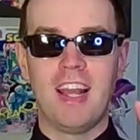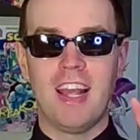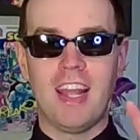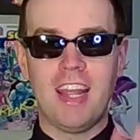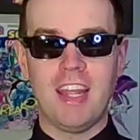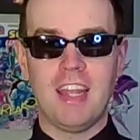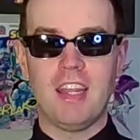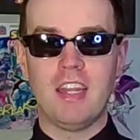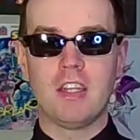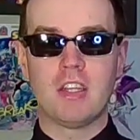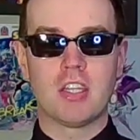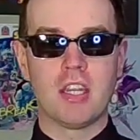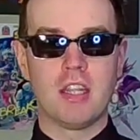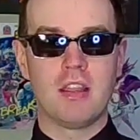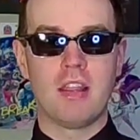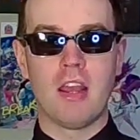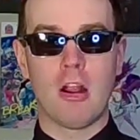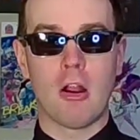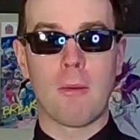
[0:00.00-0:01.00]
into
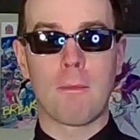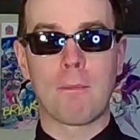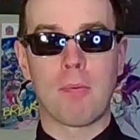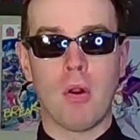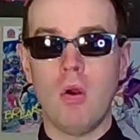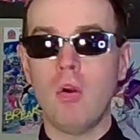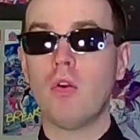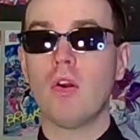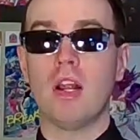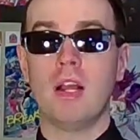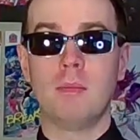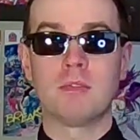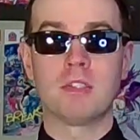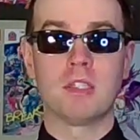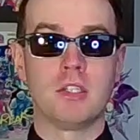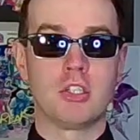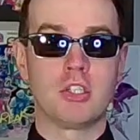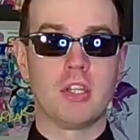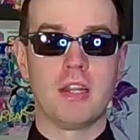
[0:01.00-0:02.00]
their programs
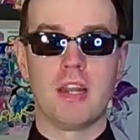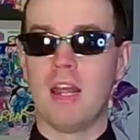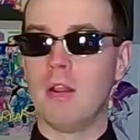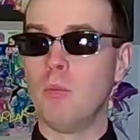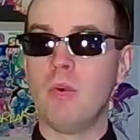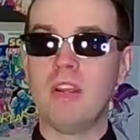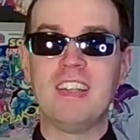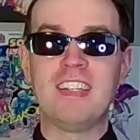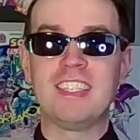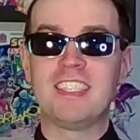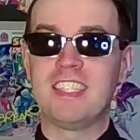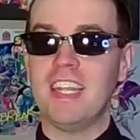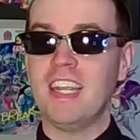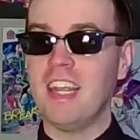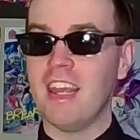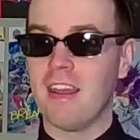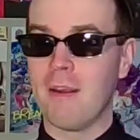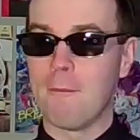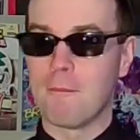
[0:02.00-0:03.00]
shit. And we
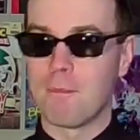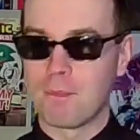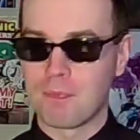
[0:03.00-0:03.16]
see it.